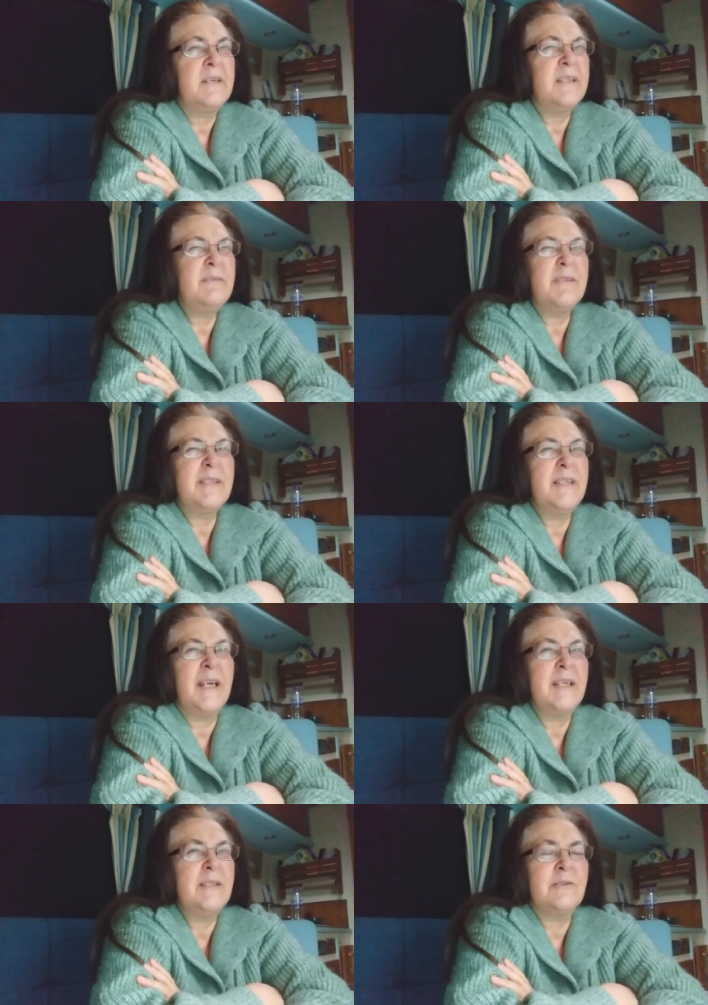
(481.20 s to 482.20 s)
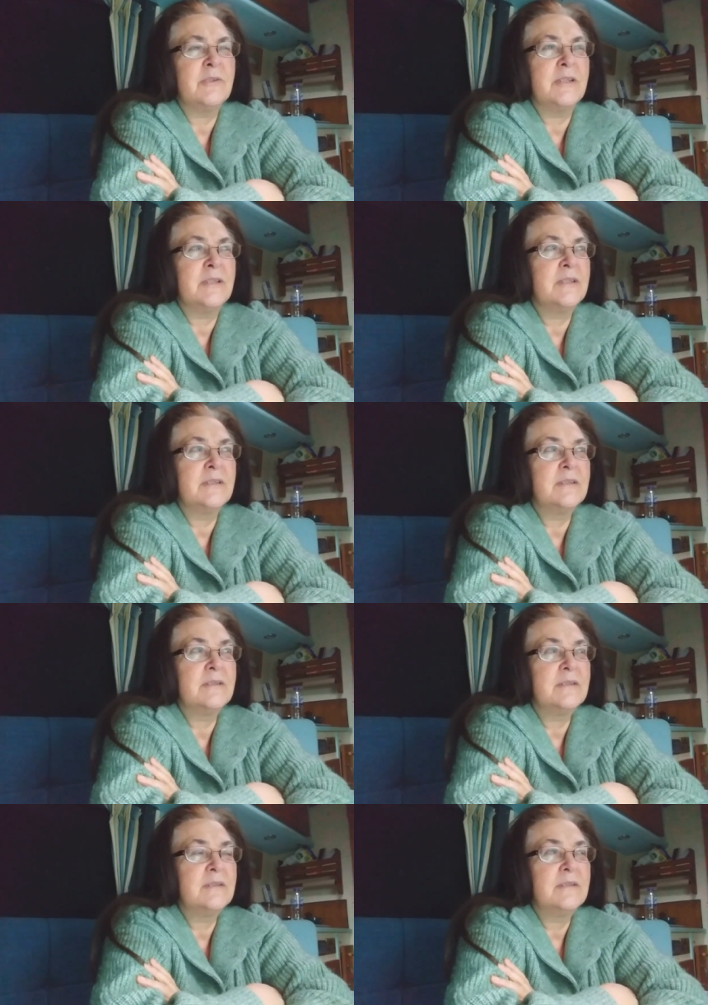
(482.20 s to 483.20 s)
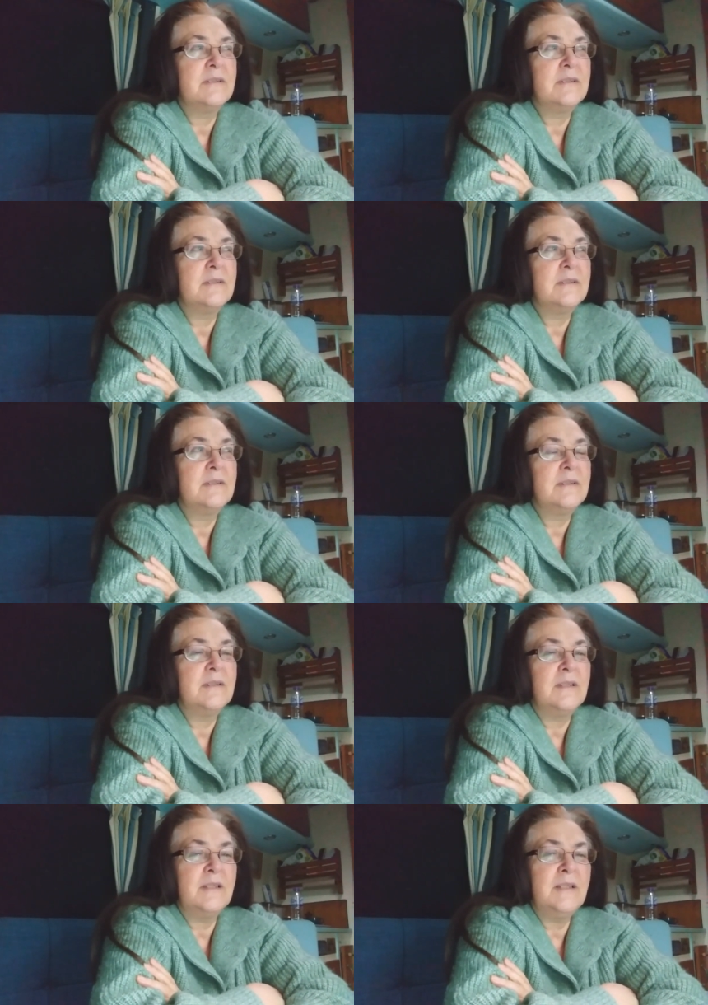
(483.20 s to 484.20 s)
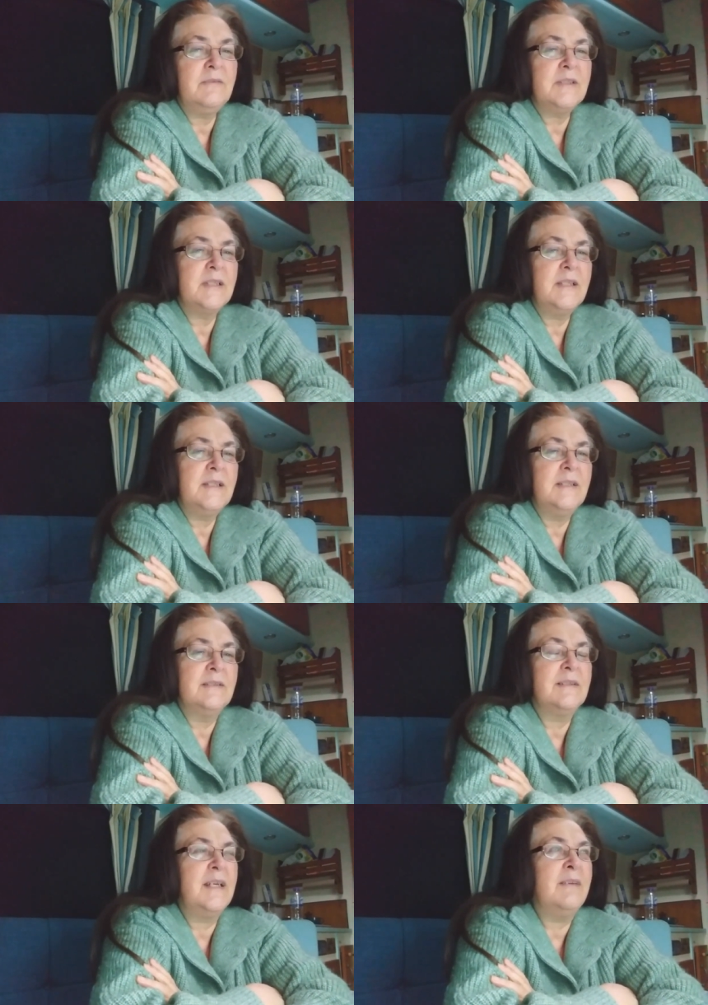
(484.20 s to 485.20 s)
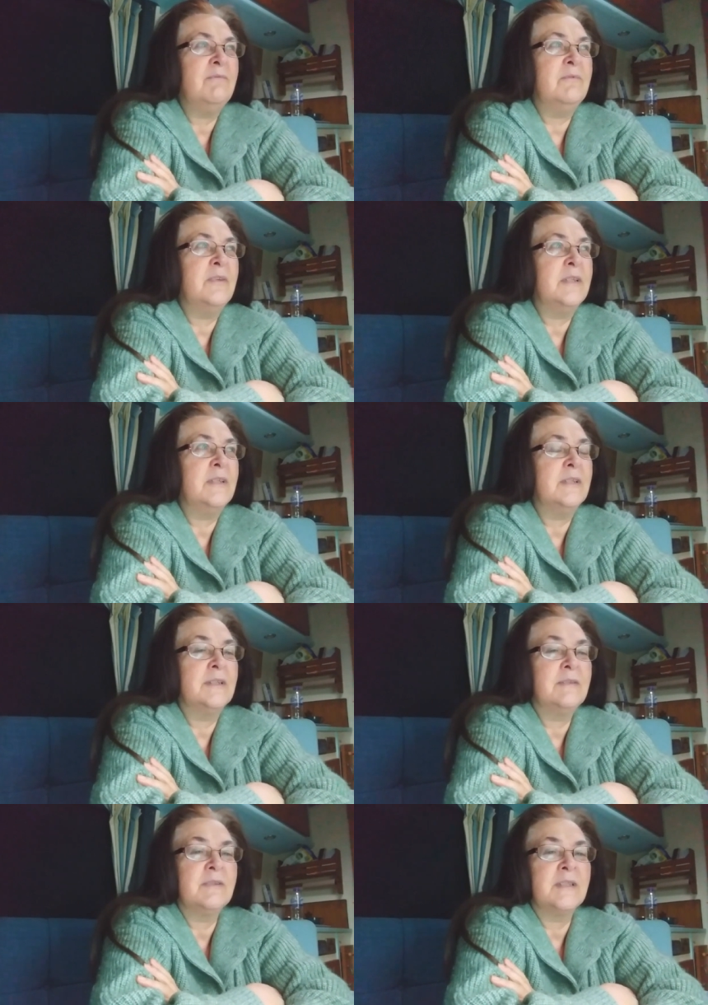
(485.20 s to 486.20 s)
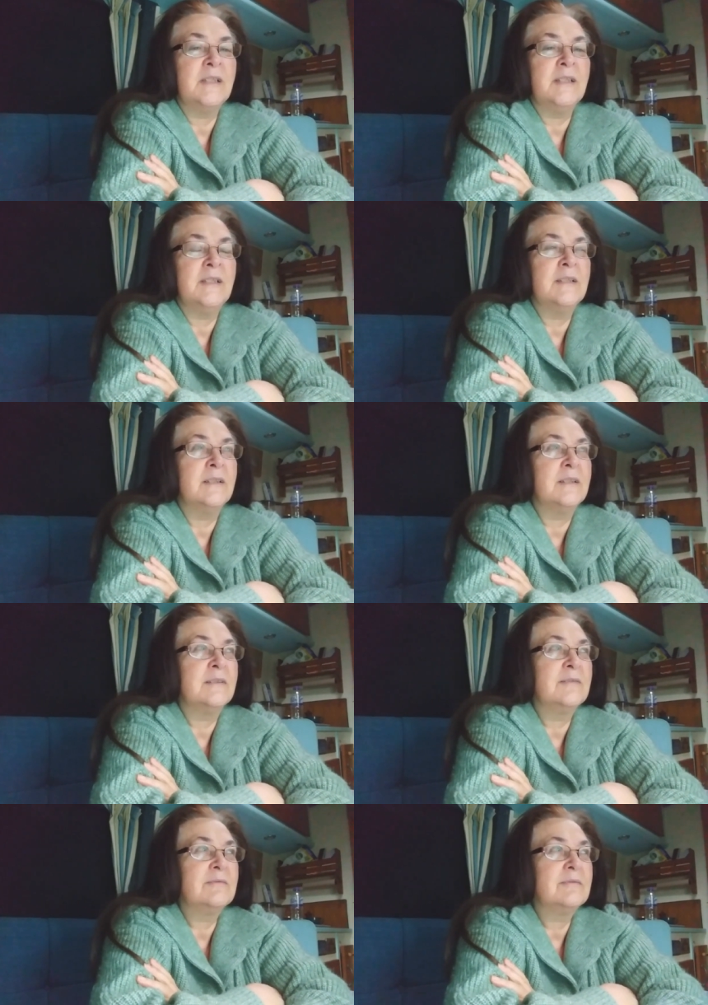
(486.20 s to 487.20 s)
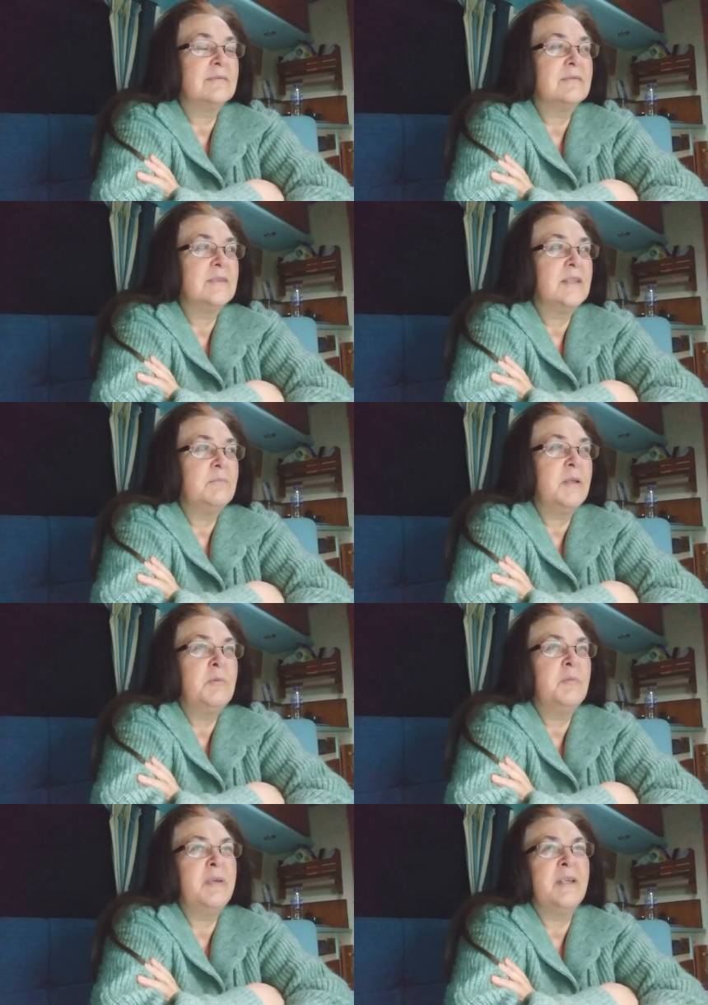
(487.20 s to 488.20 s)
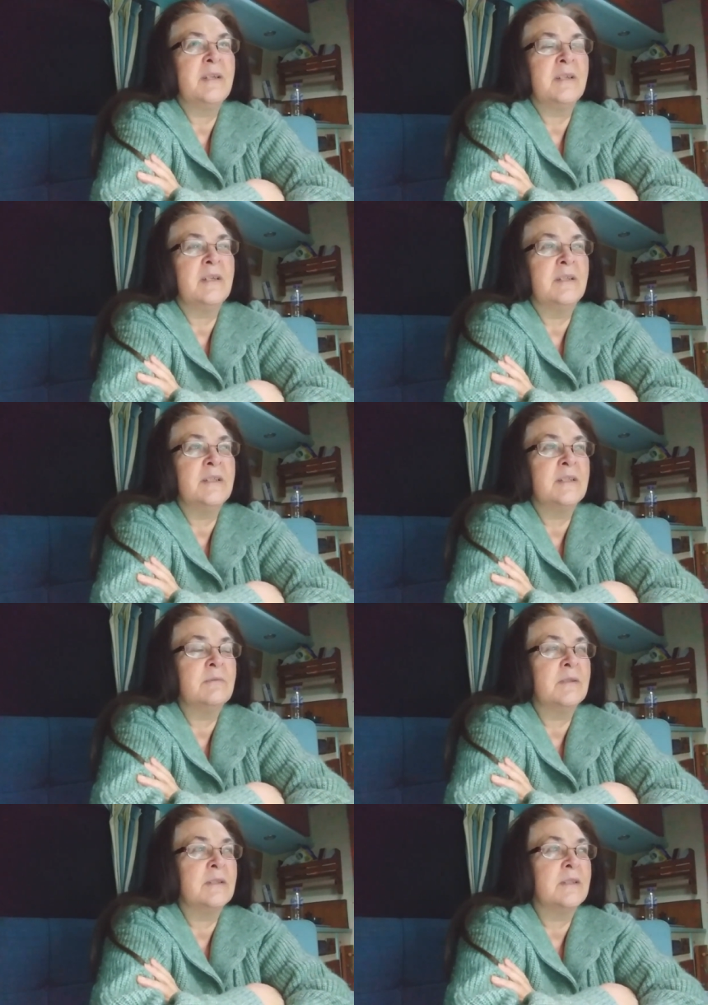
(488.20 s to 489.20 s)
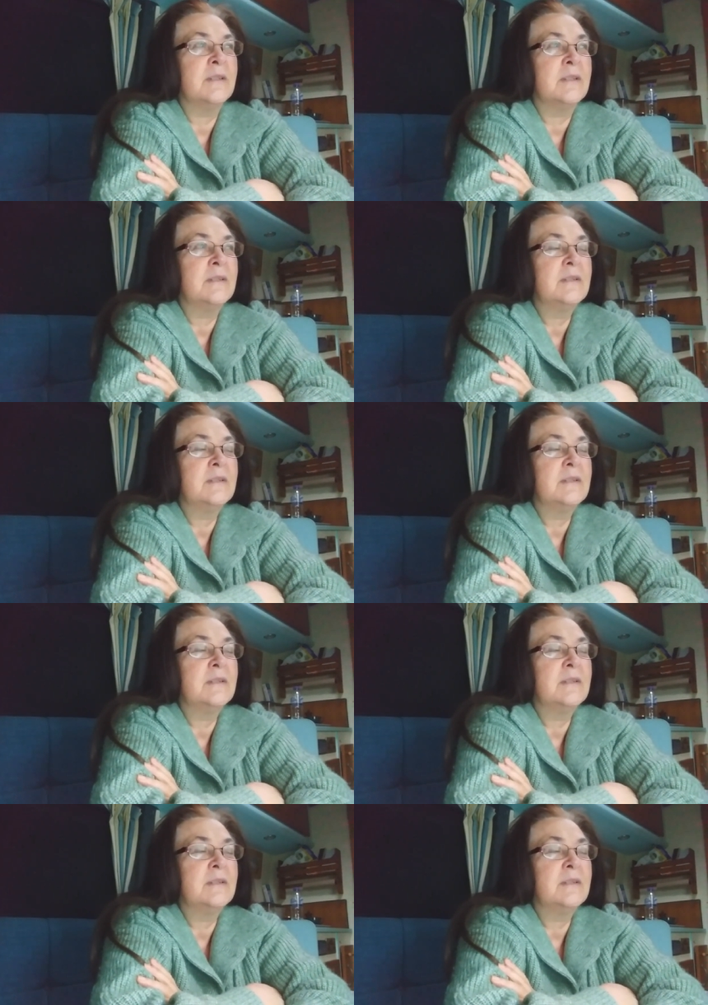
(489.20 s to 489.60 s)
I never see hatred, I never see envy, I never see like people being unkind to one another.